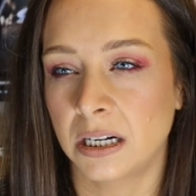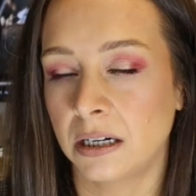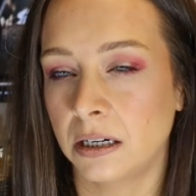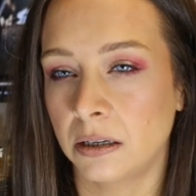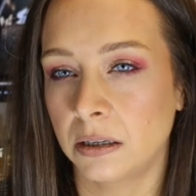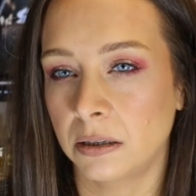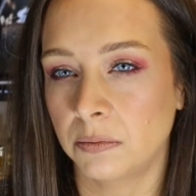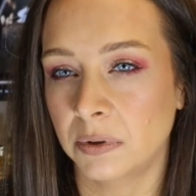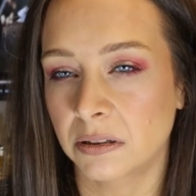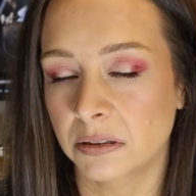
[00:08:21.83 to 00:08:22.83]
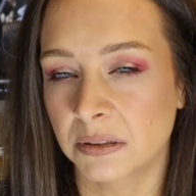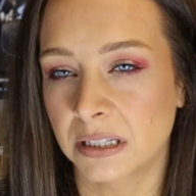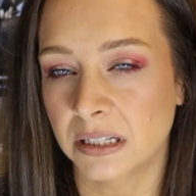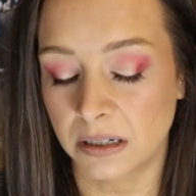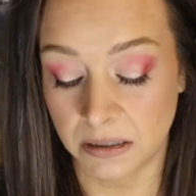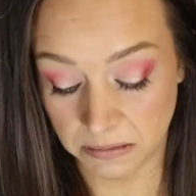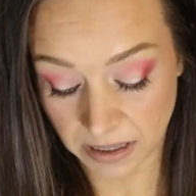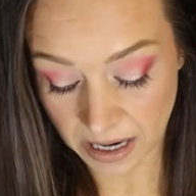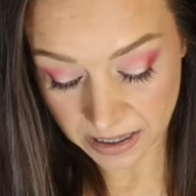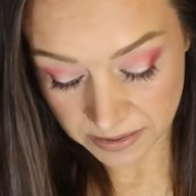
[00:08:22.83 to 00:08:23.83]
Uh, what else was in there?
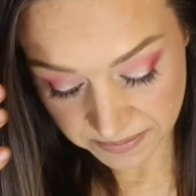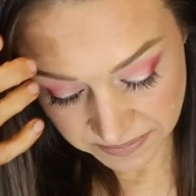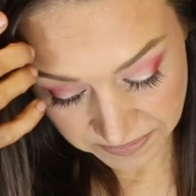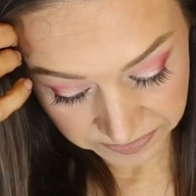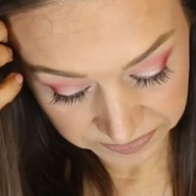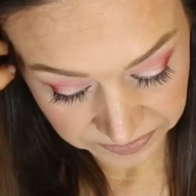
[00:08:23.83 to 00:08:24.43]
Um,